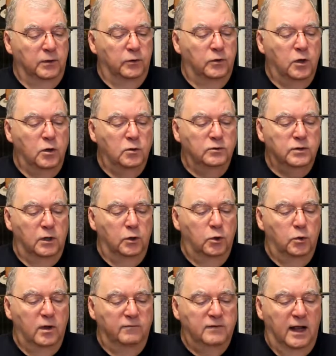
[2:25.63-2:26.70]
Those
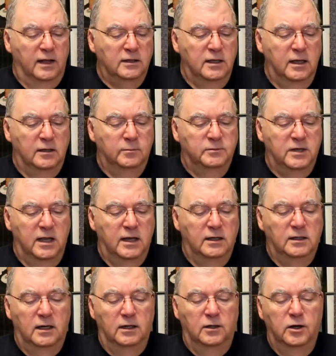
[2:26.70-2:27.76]
who have not yet
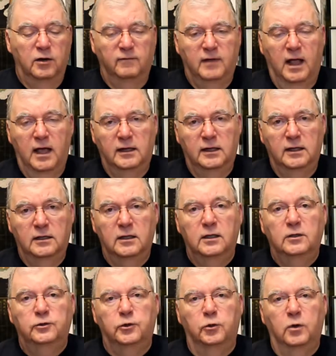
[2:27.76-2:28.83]
obtained Nirvana,
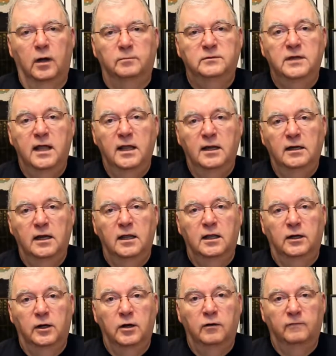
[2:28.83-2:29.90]
to obtain
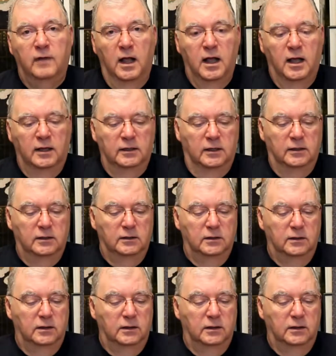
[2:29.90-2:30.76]
Nirvana.